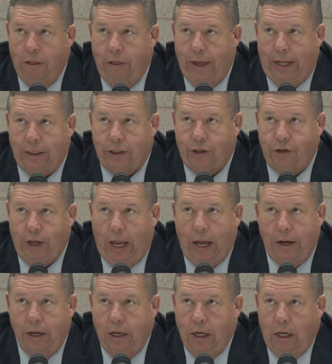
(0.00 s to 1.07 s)
That
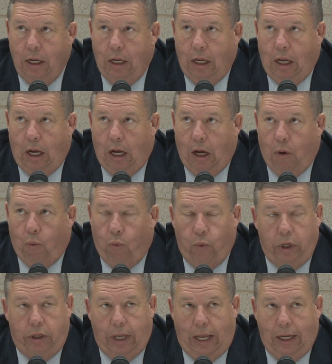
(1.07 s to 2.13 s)
said,
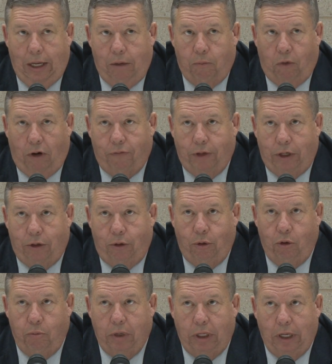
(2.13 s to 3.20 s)
we take in roughly
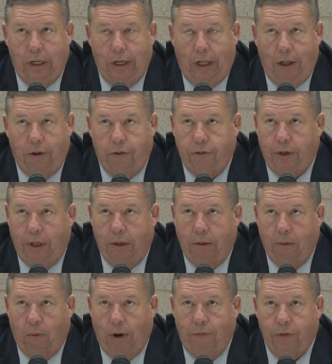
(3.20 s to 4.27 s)
$2 million
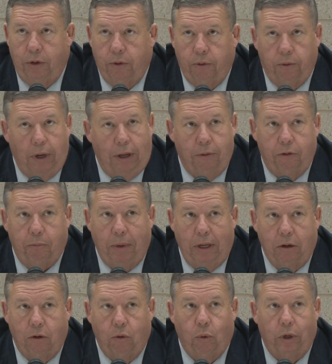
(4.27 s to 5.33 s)
in revenue and
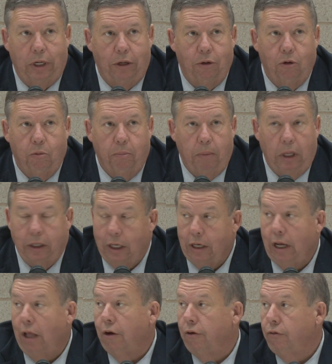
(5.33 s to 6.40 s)
spend $22 million
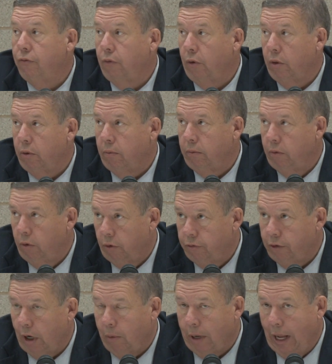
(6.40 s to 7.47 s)
for the North
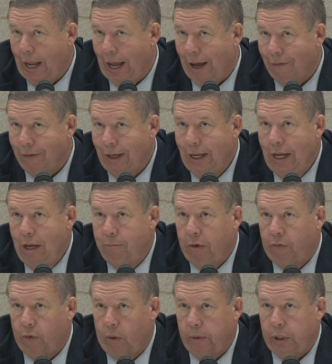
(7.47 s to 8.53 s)
Star we have.
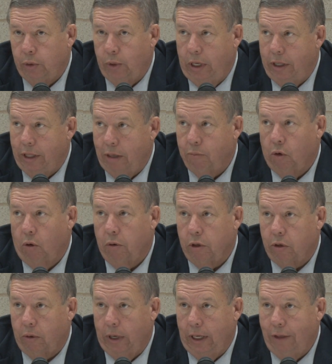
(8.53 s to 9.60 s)
Before we do anything more
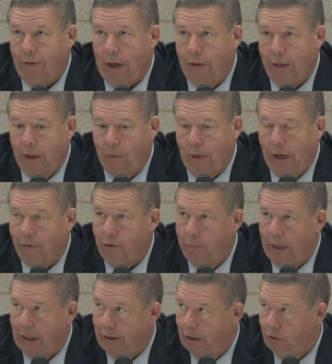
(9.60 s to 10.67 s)
with trains, I think we have to
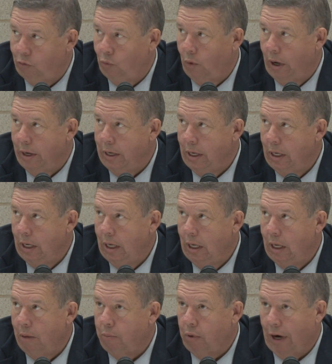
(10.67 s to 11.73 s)
make this one
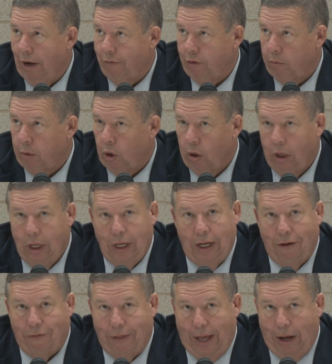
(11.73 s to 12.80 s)
profitable.
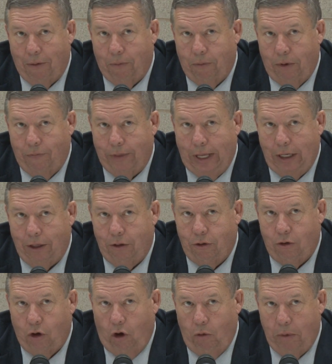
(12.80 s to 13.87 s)
If they could
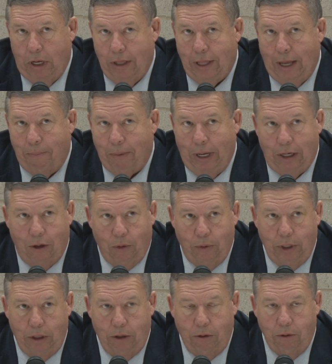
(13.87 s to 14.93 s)
show me that by
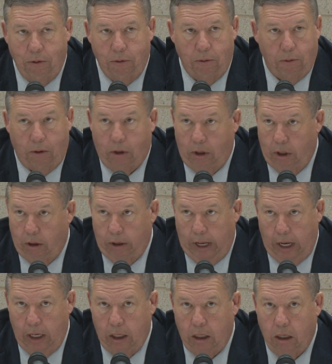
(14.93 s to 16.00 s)
going to Clear
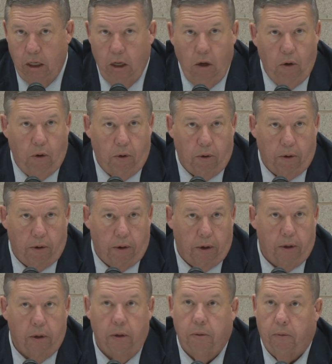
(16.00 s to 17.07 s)
Lake
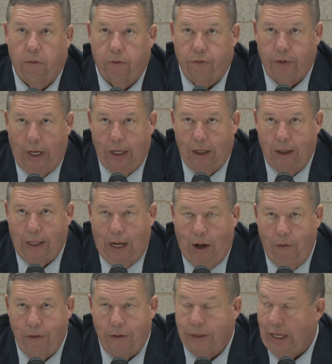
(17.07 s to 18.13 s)
or St.
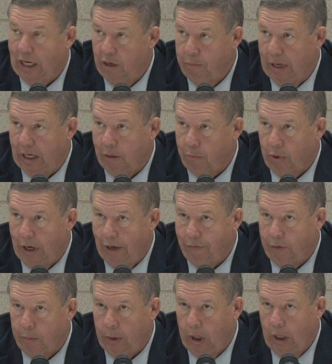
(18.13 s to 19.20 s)
Cloud that they can make it
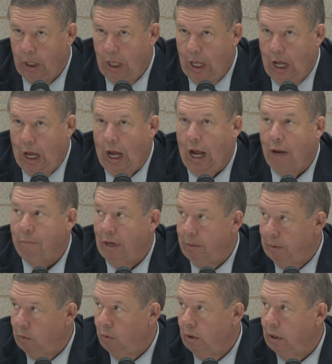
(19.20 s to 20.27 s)
profitable, I may
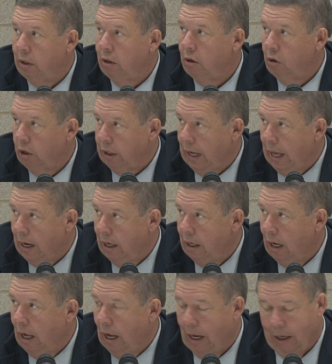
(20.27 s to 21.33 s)
be willing to look at
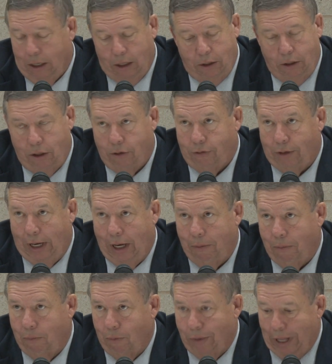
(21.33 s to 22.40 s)
it. To
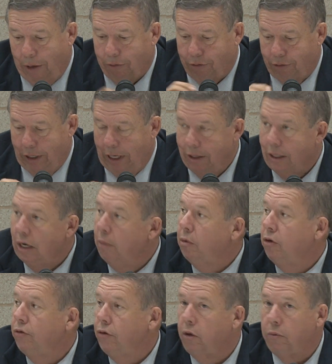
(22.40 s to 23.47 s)
say without seeing the
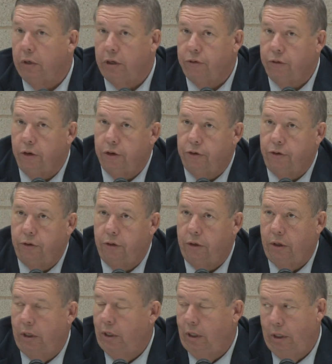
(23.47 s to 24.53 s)
numbers in the research,
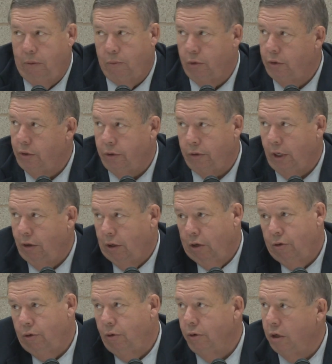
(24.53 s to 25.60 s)
you're
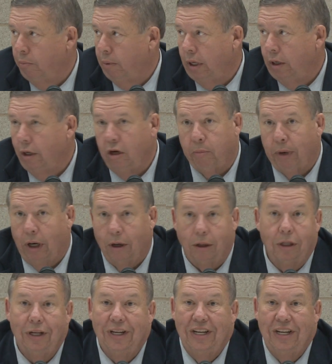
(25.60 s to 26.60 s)
shooting a pig in a barrel.